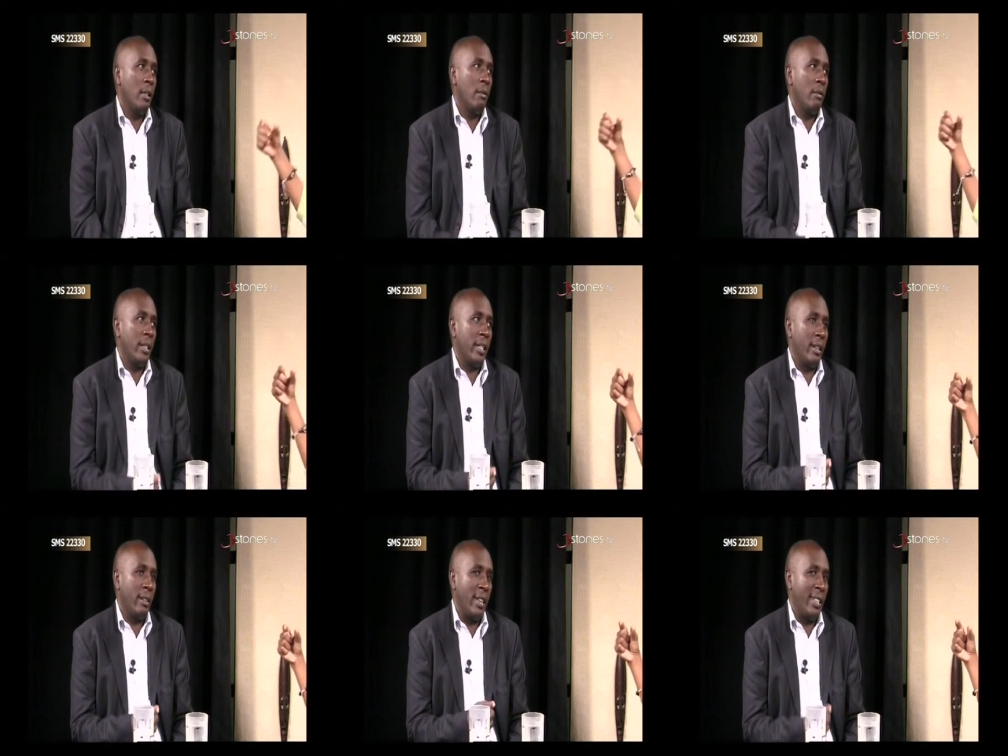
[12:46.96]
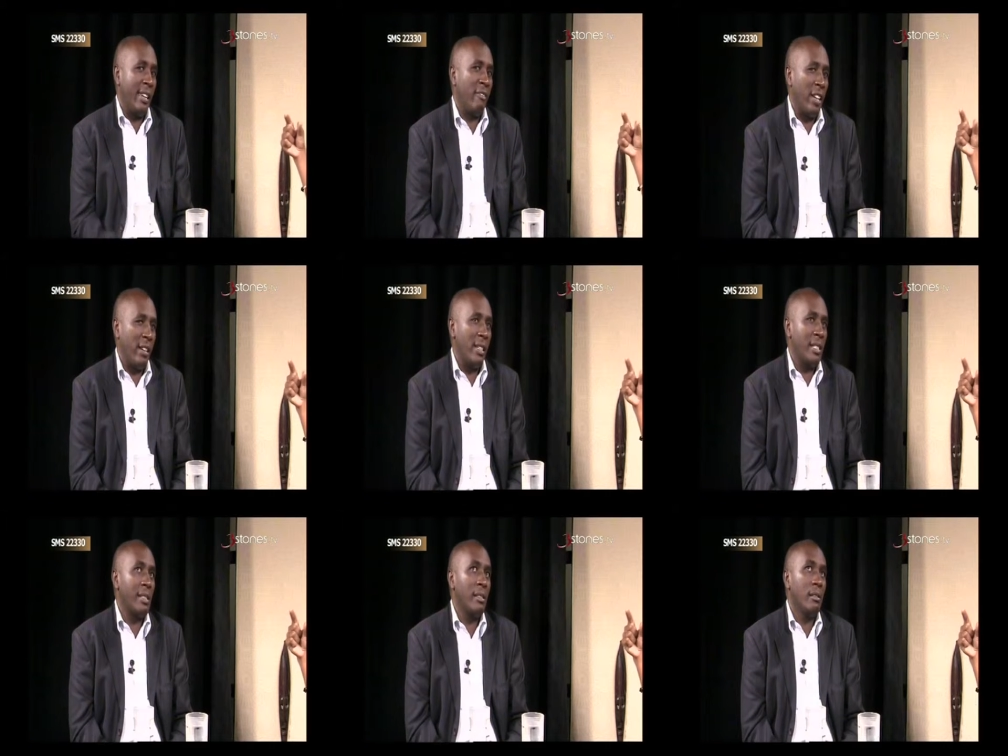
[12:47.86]
They take very
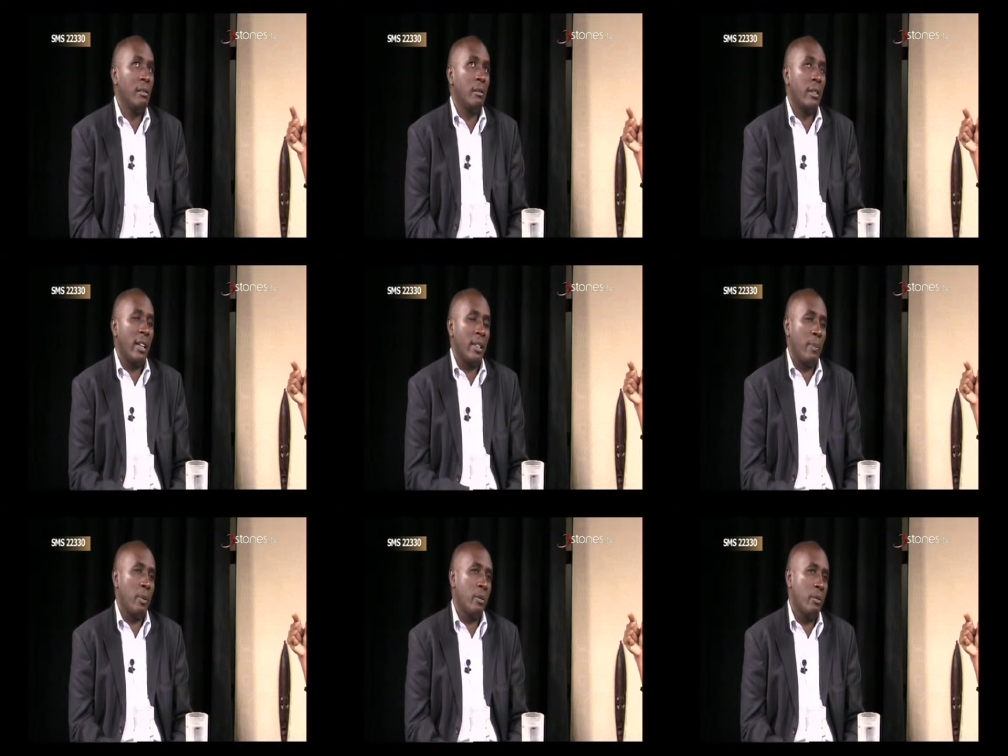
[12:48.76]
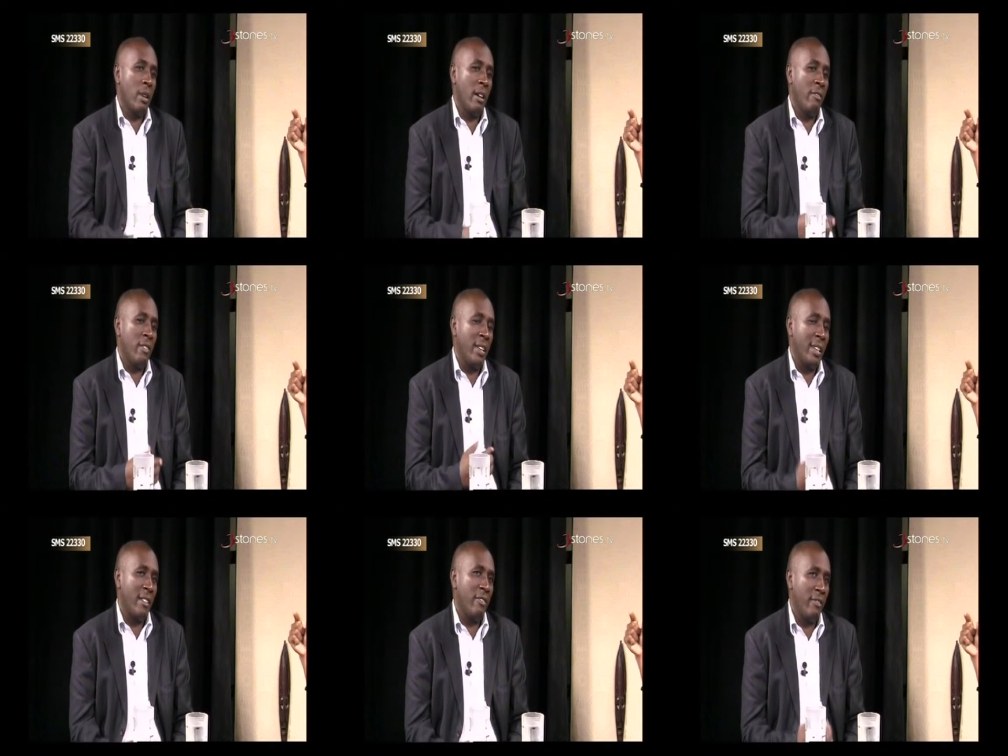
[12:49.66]
little. They are supposed to have
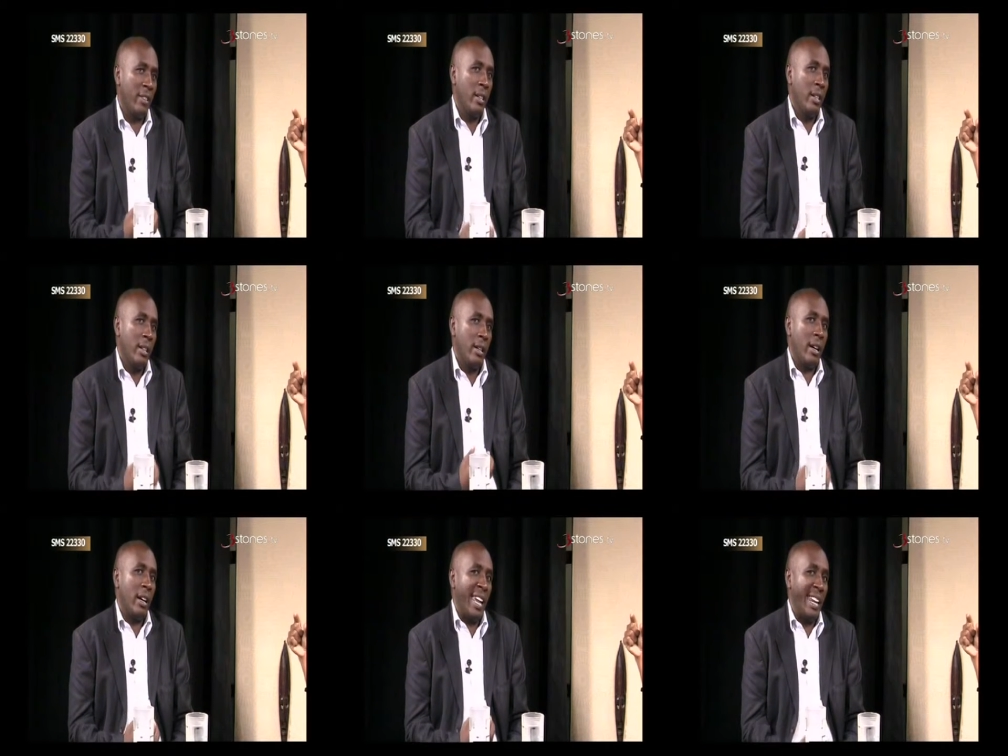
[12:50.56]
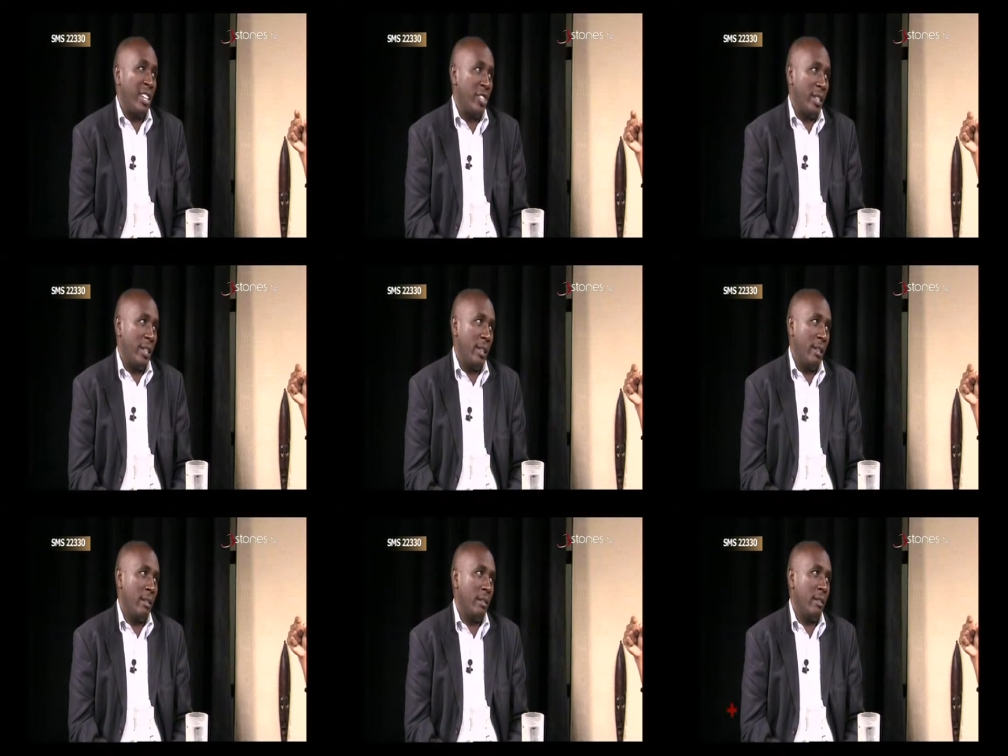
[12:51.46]
enough energy.
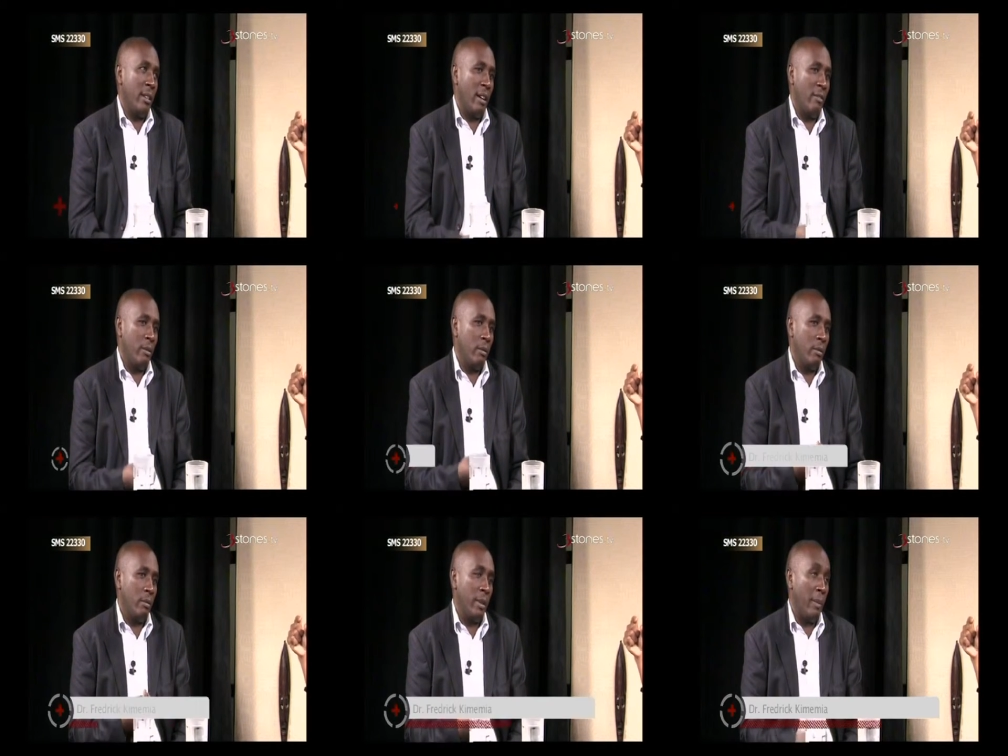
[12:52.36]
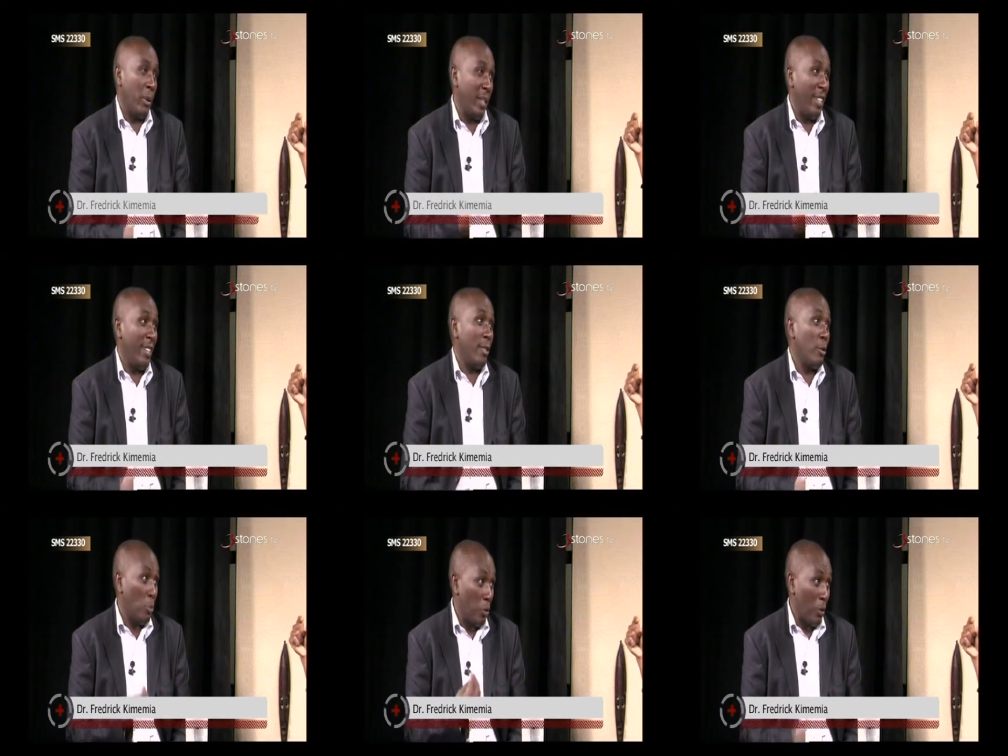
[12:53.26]
The body needs
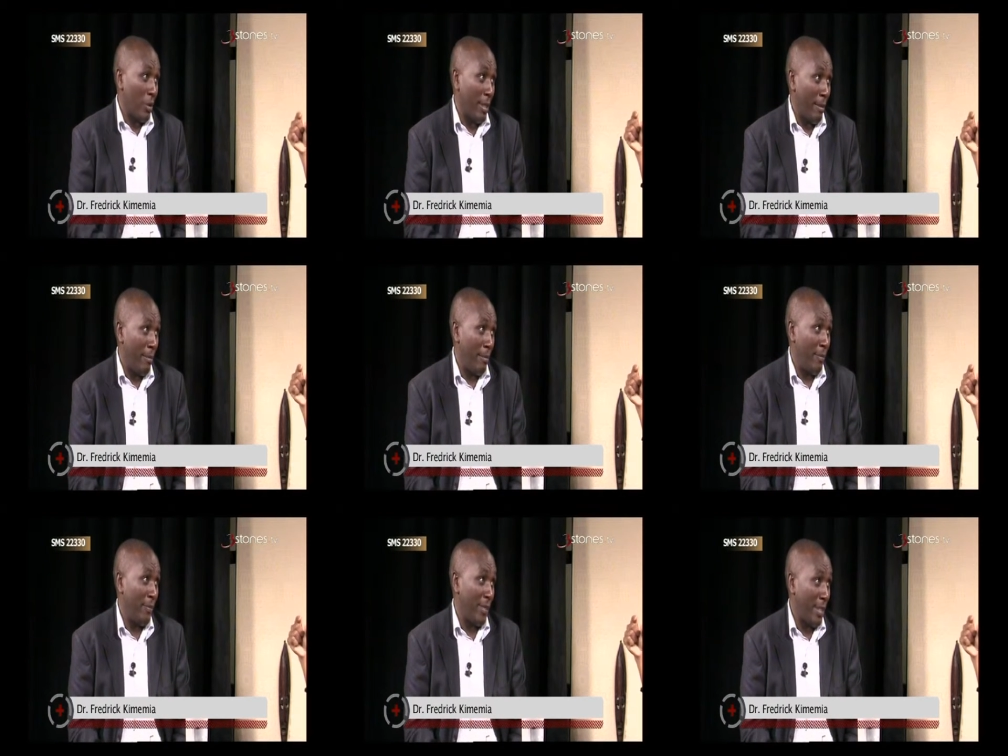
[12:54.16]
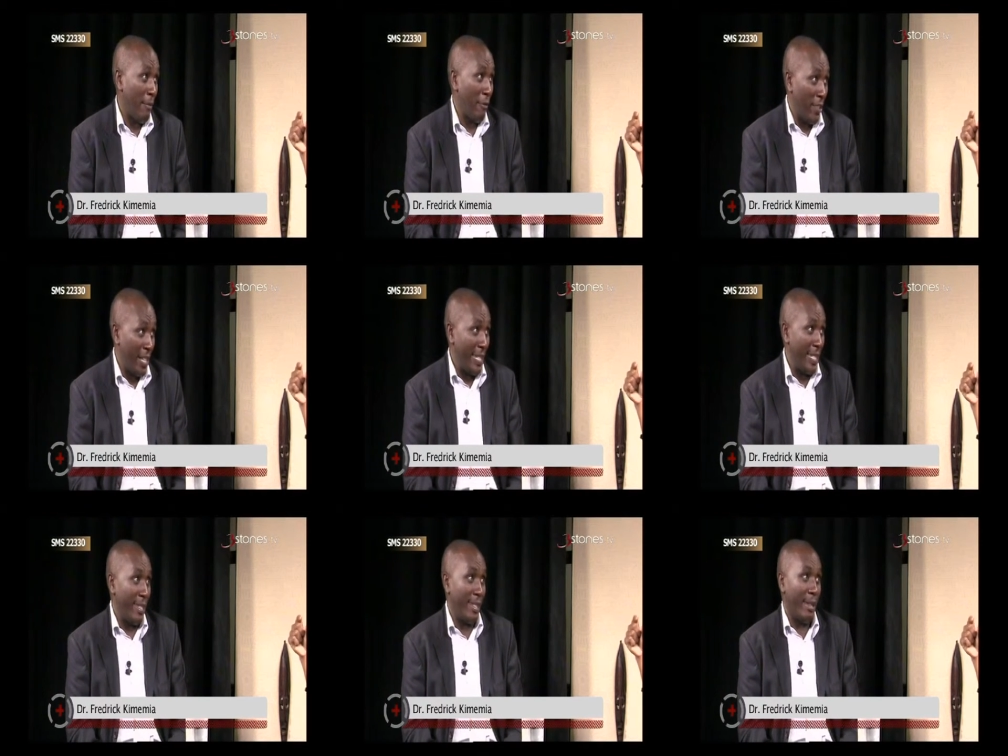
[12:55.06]
to store some fat,
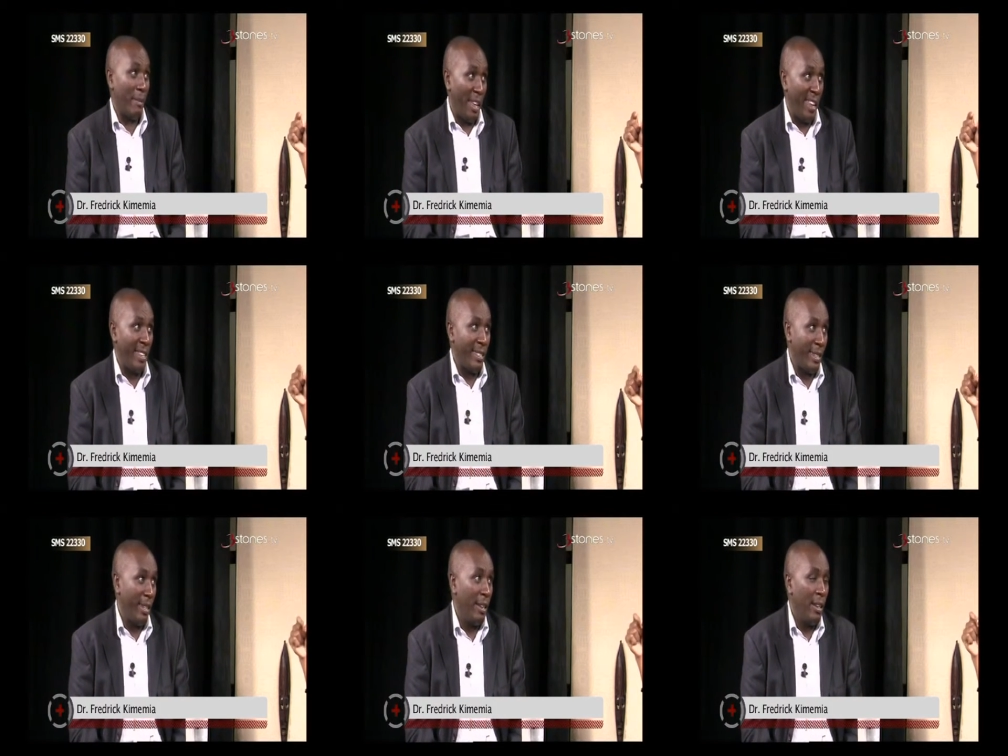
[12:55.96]
some energy,